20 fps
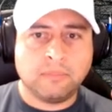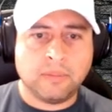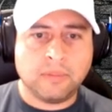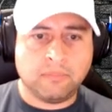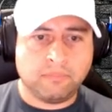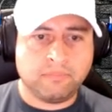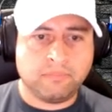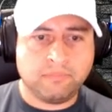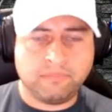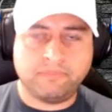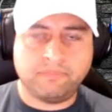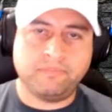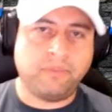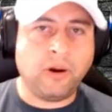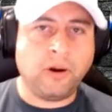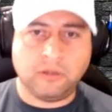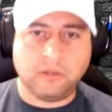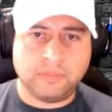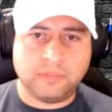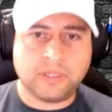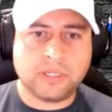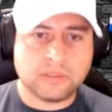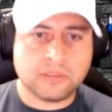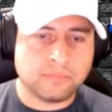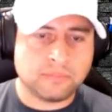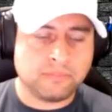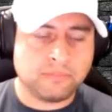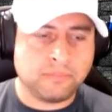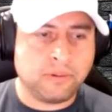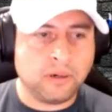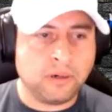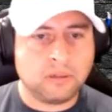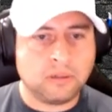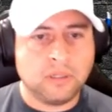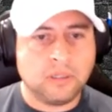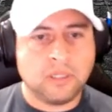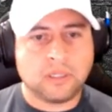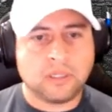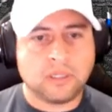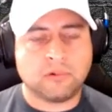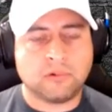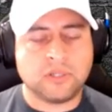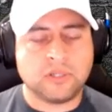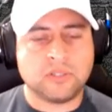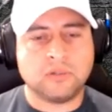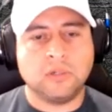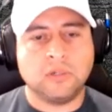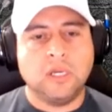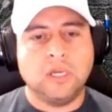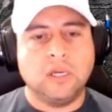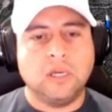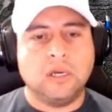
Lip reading: and Parler, because Parler can't quit you.